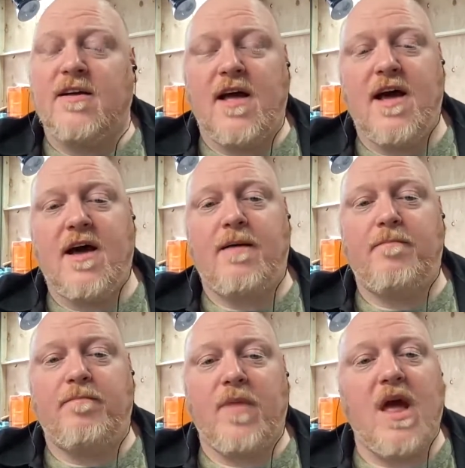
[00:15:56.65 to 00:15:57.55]

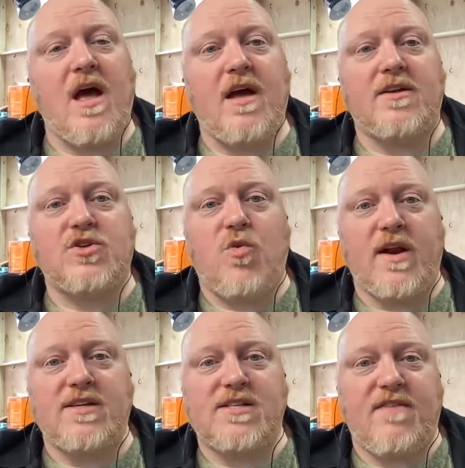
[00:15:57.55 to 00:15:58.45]
a
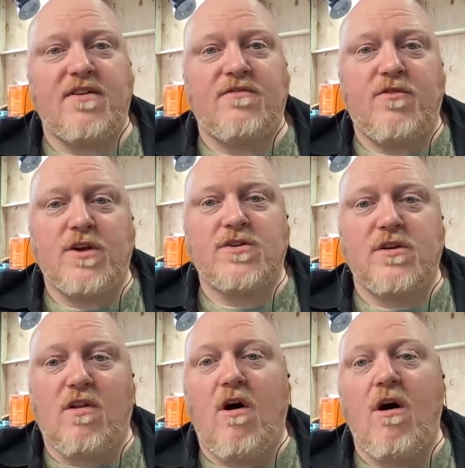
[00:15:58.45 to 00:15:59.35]
27-foot
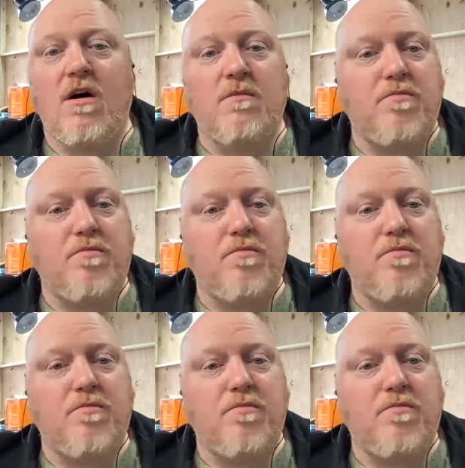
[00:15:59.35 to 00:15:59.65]
long